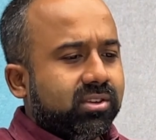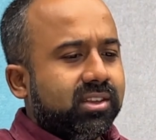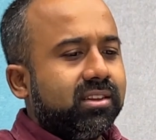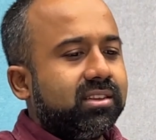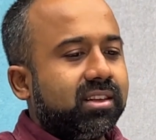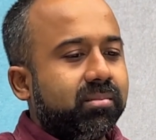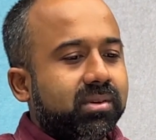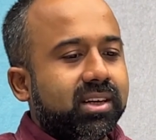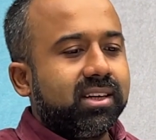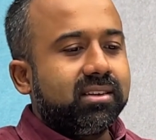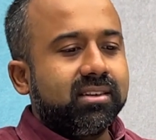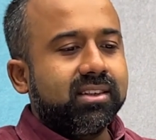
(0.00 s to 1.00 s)
in this
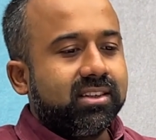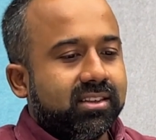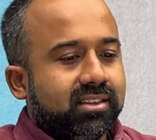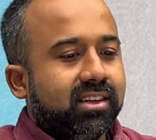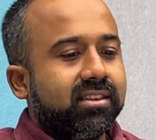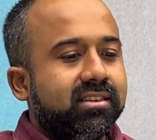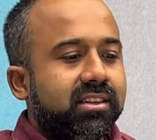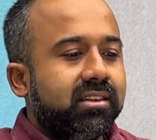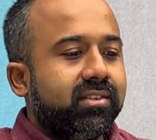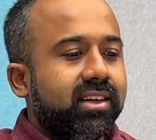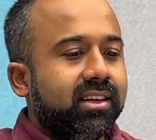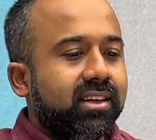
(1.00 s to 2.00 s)
update. It just says
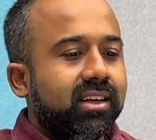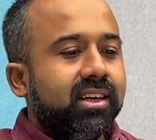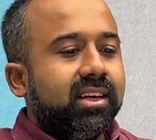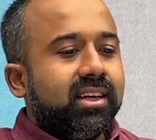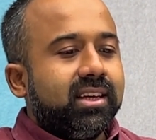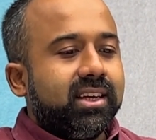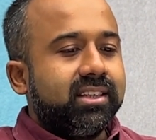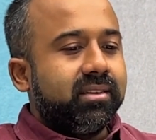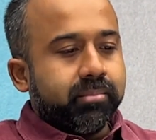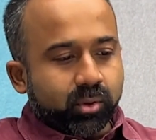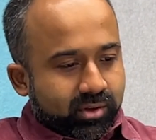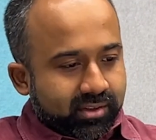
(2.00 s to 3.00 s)
CTV is
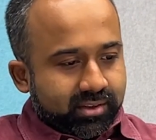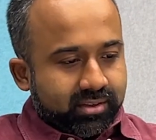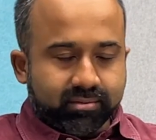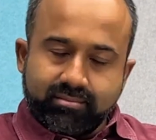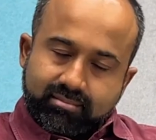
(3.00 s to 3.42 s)
important